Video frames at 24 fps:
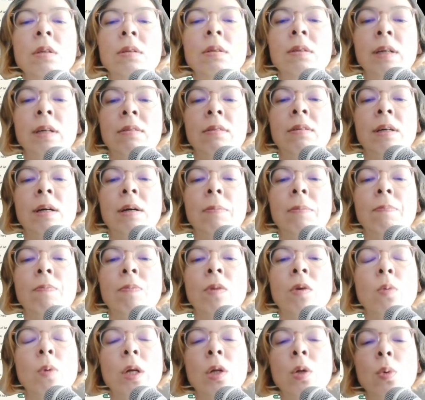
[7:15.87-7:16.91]
data
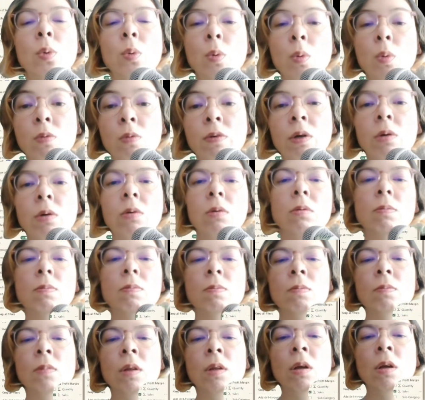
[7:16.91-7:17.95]
when you hover
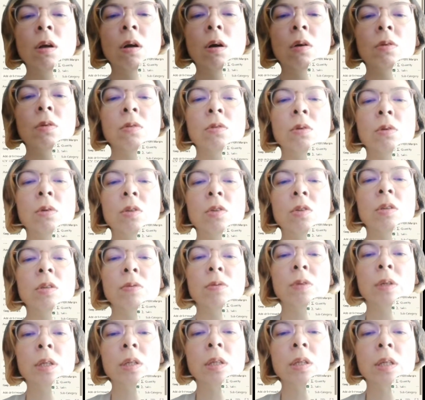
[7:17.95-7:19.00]
onto its
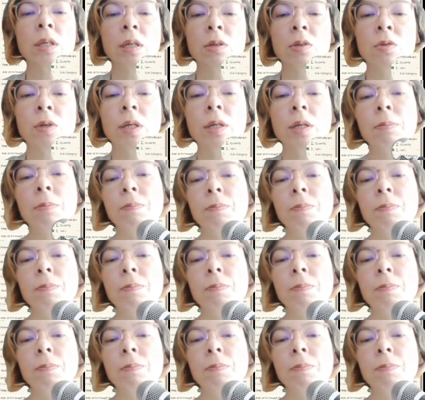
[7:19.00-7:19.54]
different country.